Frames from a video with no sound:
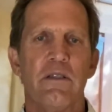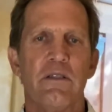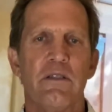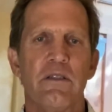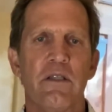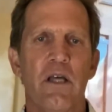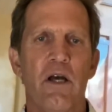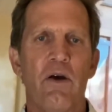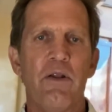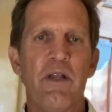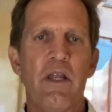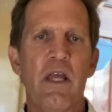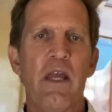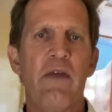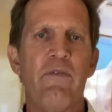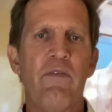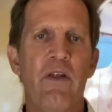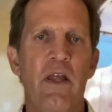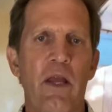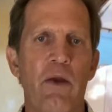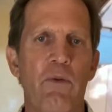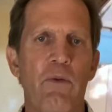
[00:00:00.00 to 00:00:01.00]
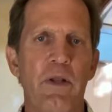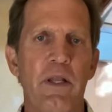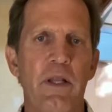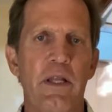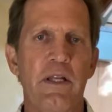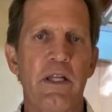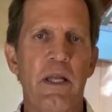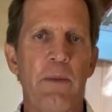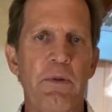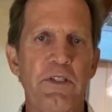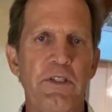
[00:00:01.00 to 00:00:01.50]
So in the evening, when the
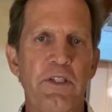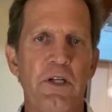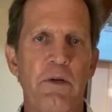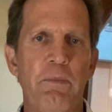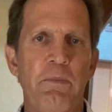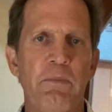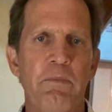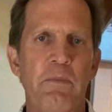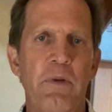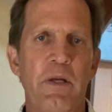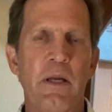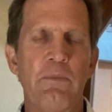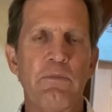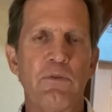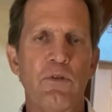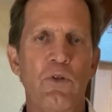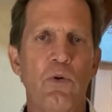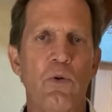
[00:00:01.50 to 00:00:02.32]
temperature becomes